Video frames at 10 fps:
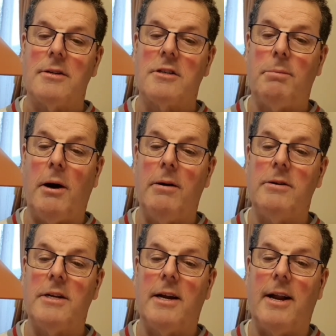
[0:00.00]

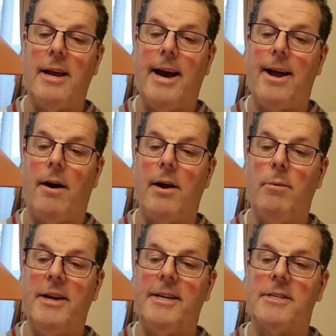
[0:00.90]
Supposedly an
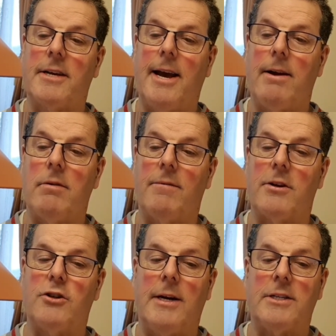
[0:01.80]
eyewitness account of the
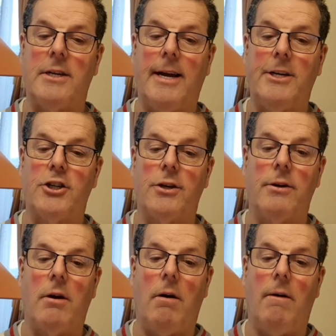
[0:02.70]

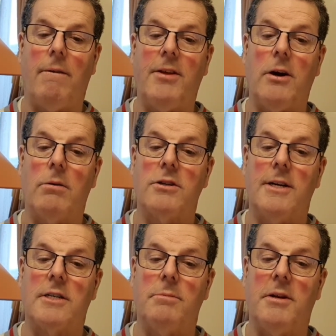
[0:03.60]
translation of the Old
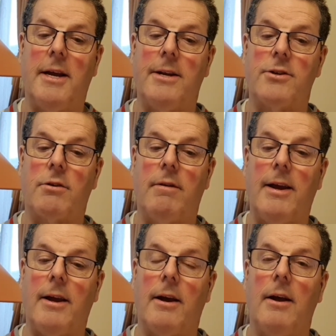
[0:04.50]
Testament into
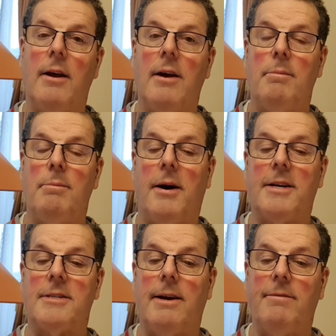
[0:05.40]
Greek
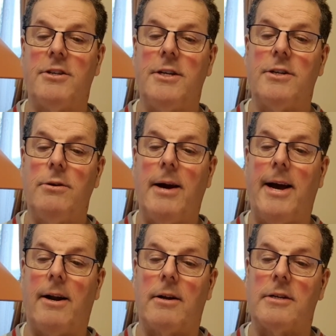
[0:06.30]
by 72
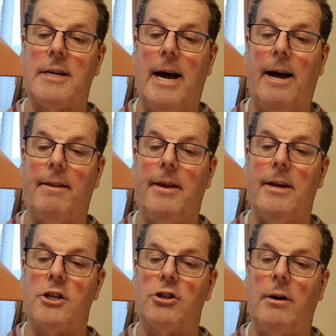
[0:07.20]
elders at the
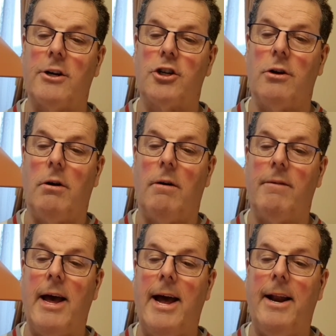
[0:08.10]
instruction
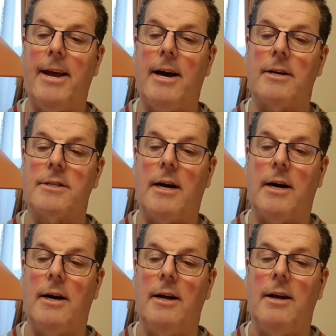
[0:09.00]
of
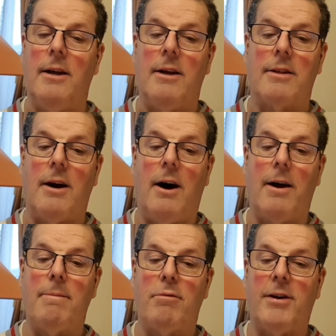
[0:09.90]
Eleazar, the
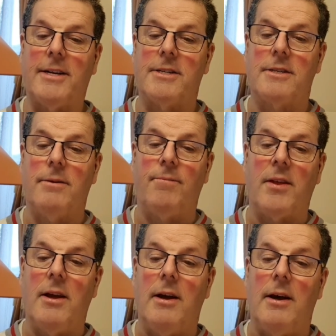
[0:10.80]
high priest.
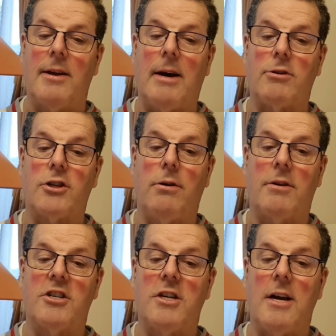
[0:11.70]
Now,
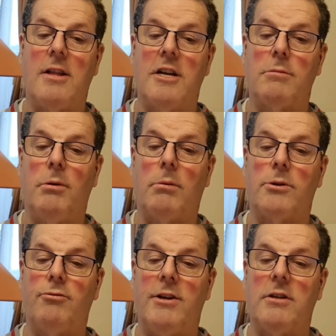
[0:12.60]
scholars say this book
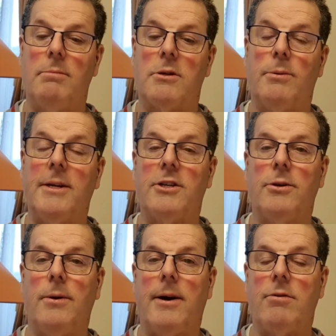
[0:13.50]
was written between
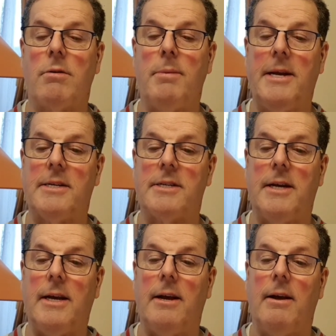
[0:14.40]
200
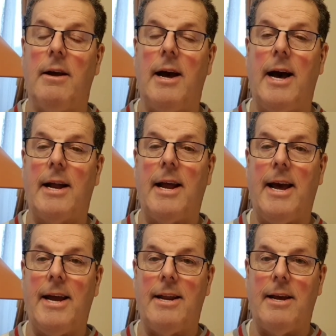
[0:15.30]
BC and
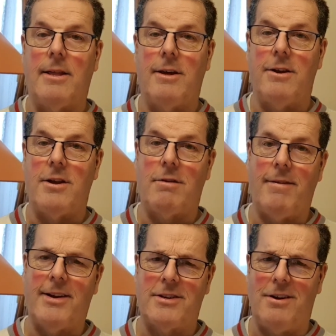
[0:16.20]
AD
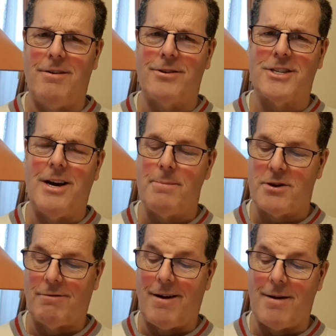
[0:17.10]
33. That's a long time
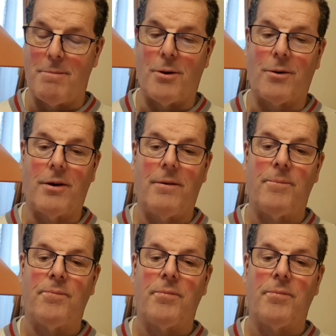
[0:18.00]
to write a book.